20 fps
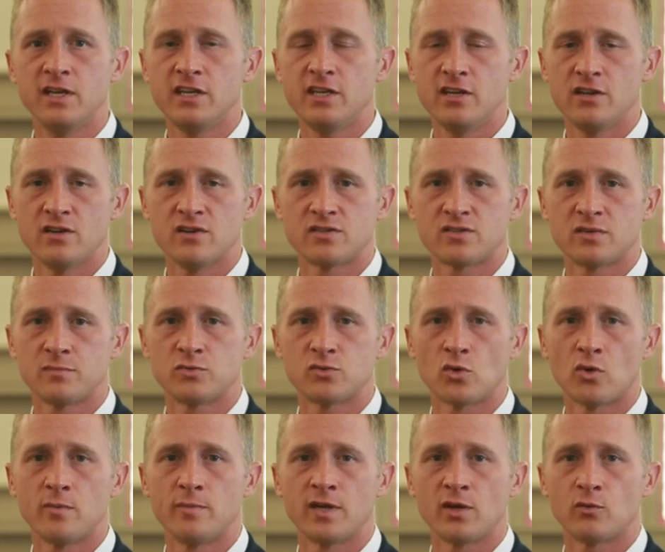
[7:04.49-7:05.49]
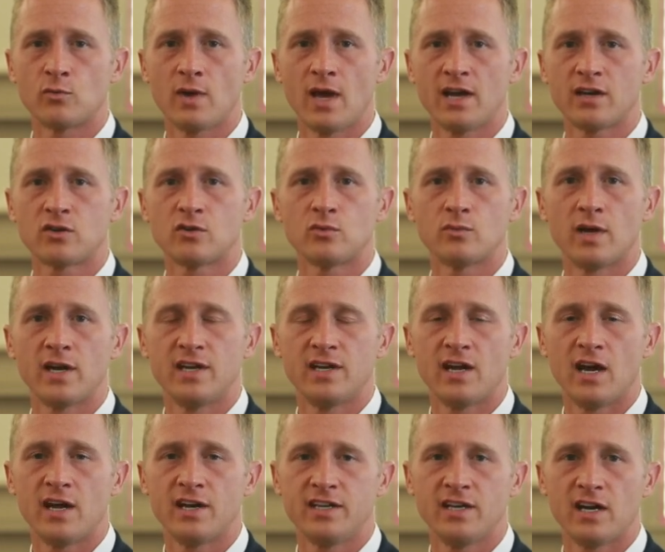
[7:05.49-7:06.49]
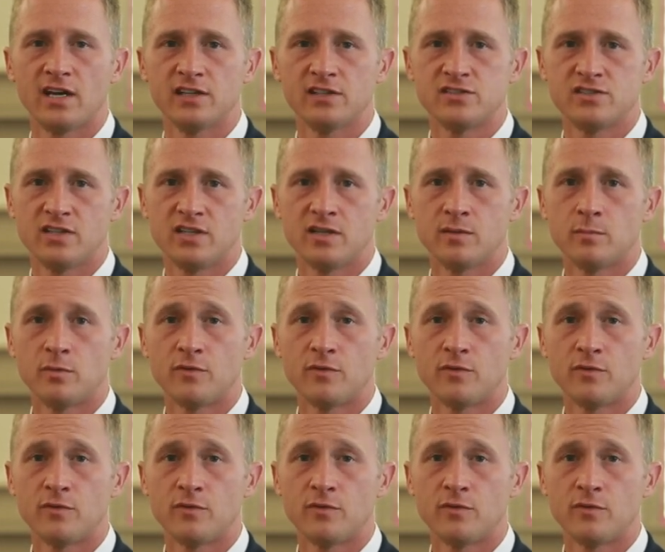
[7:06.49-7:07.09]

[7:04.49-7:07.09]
many years absorbing radical right ideology